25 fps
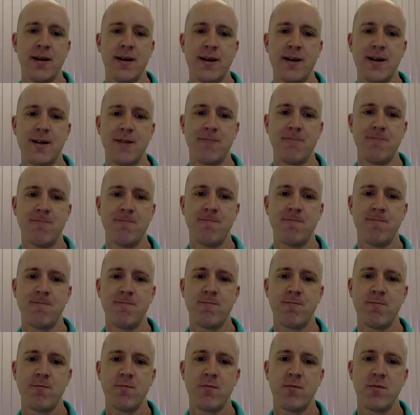Um,
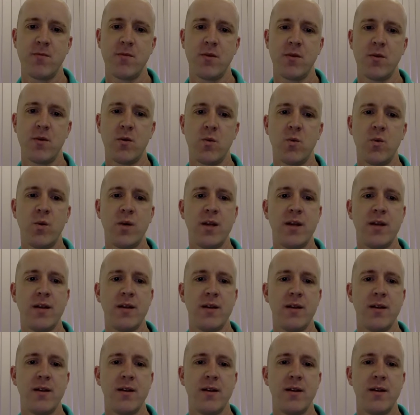
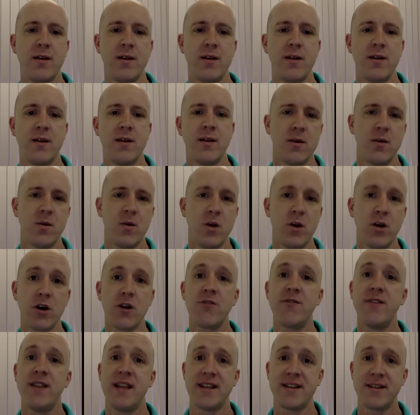we
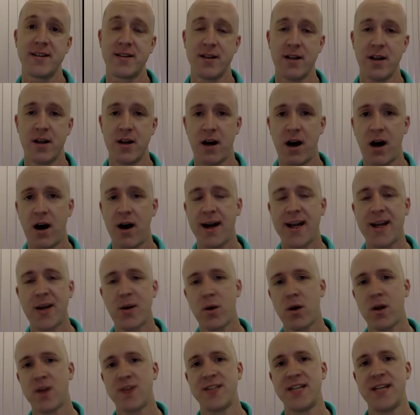look for this high
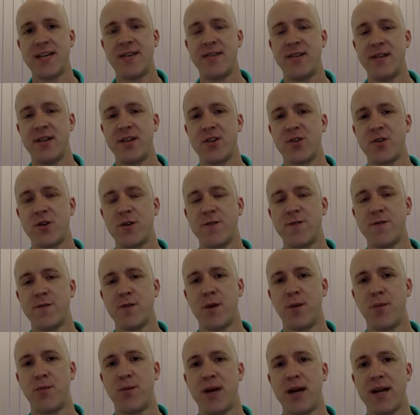quality evidence to
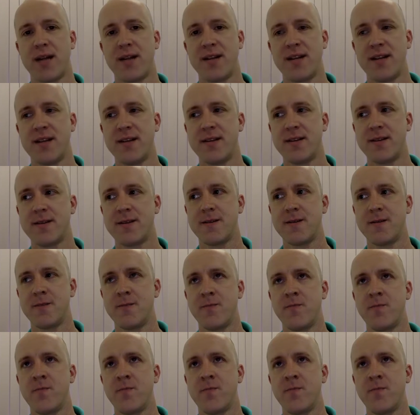inform our practice,